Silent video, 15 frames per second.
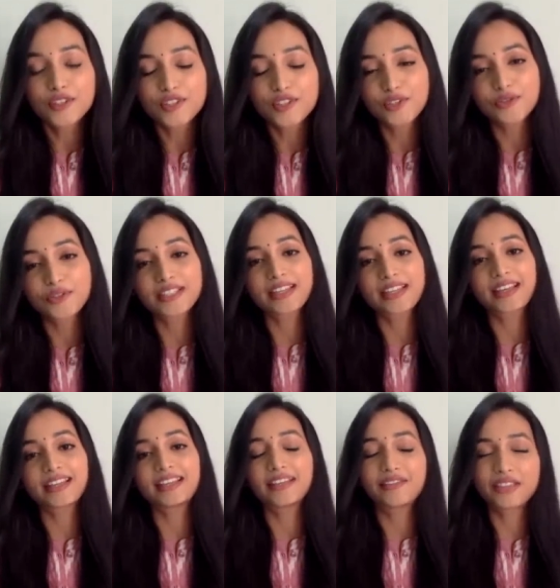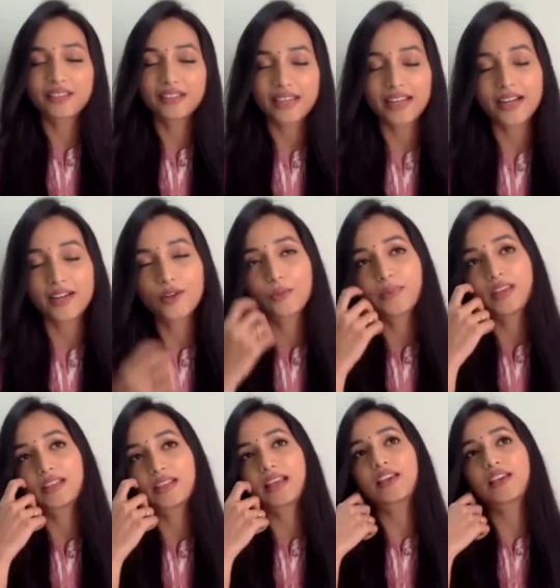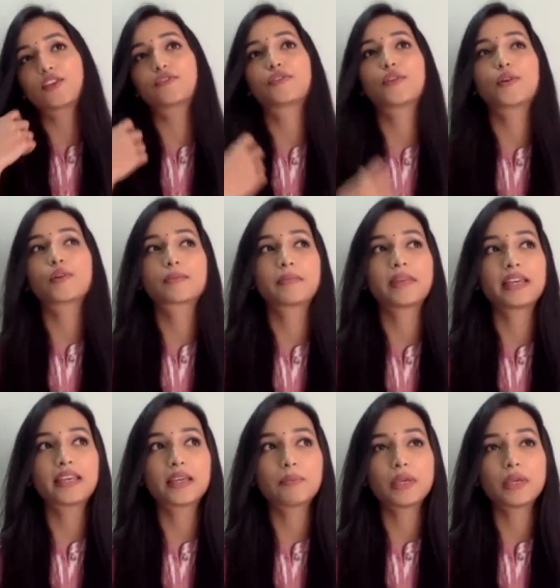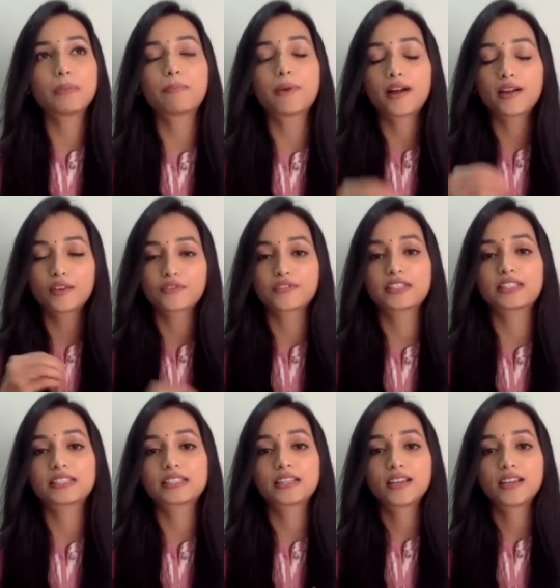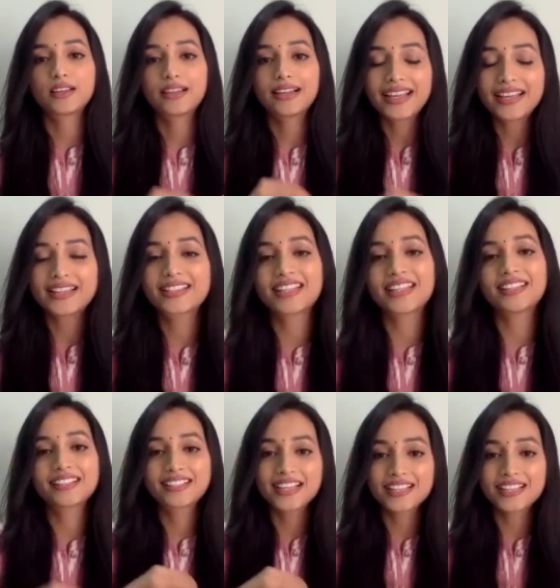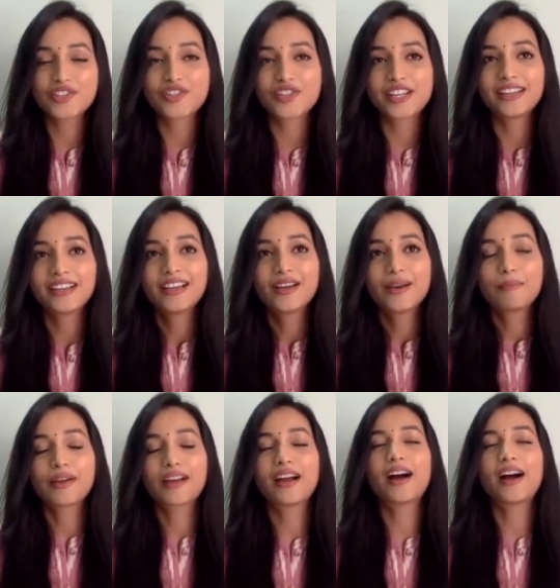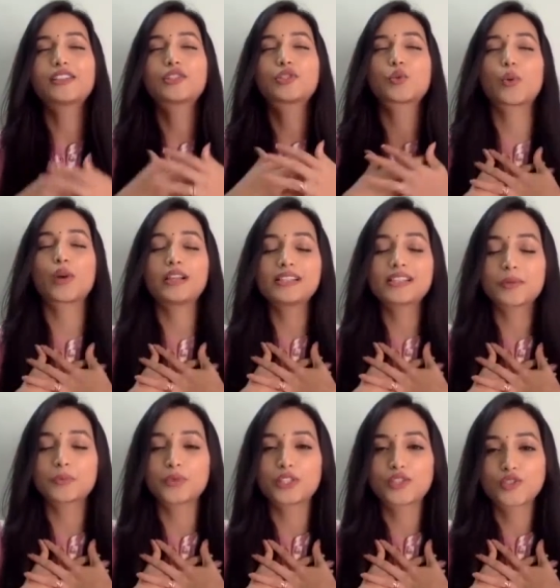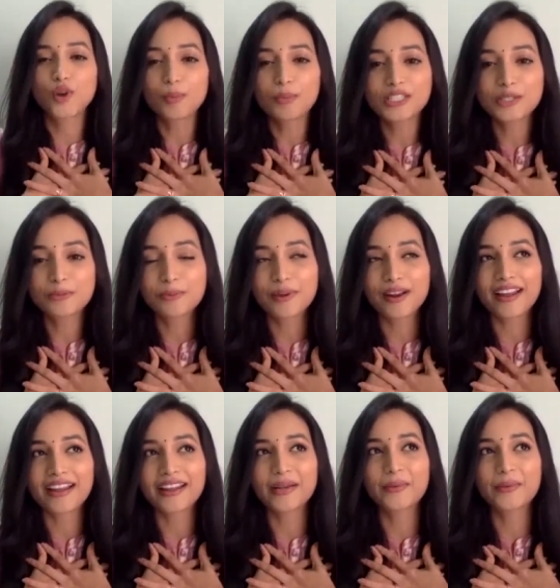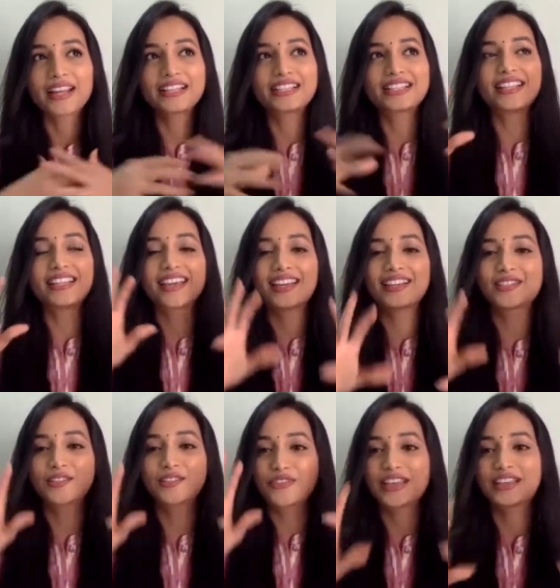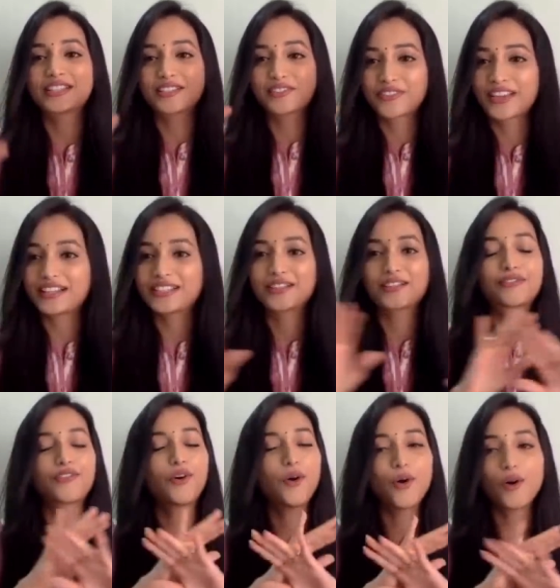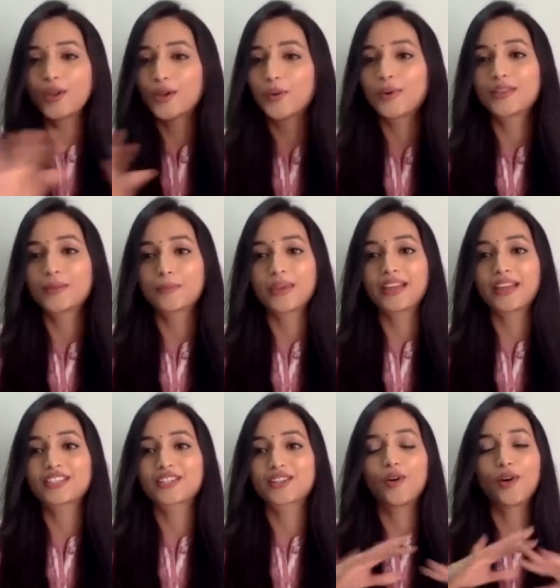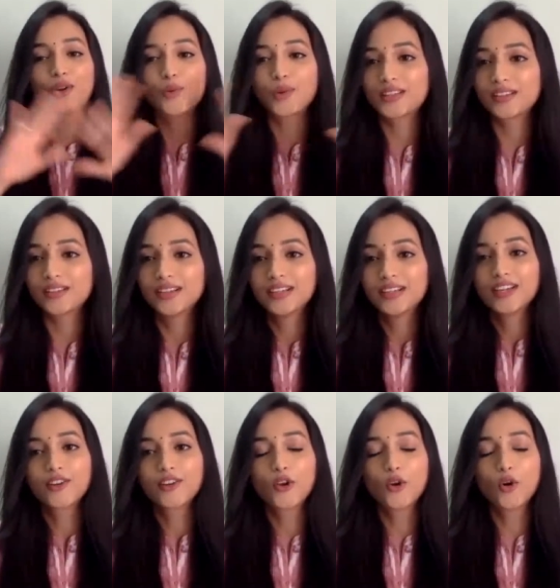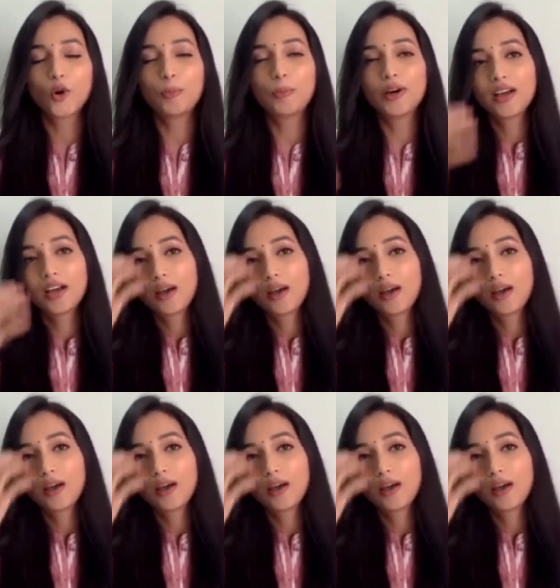for choosing and giving Reena to me. Thank you for making me part of this legacy, this history. My heart swells up with so much pride when I see K G F, K G F, K G F all over the page and all over the globe.